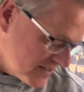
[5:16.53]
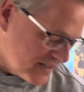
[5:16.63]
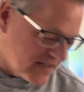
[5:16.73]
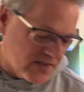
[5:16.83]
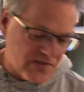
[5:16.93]

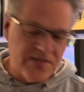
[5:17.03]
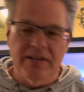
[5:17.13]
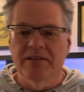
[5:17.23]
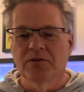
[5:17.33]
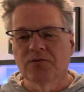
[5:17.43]
is
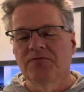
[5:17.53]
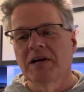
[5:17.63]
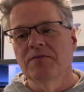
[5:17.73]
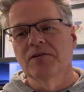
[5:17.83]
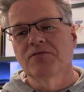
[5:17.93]
an old
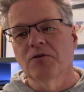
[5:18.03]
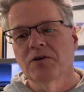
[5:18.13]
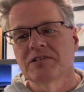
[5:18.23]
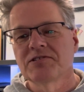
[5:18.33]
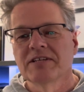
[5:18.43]
favorite, of
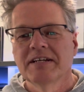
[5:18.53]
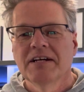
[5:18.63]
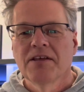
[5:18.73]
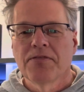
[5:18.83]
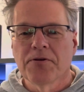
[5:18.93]
course,
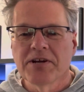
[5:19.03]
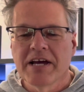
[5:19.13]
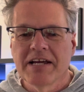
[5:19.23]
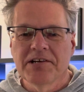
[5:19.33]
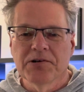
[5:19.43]

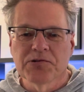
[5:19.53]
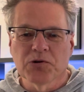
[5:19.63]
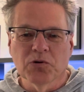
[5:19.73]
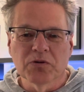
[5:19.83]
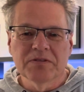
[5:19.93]
38 Years
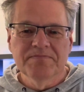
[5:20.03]
Old.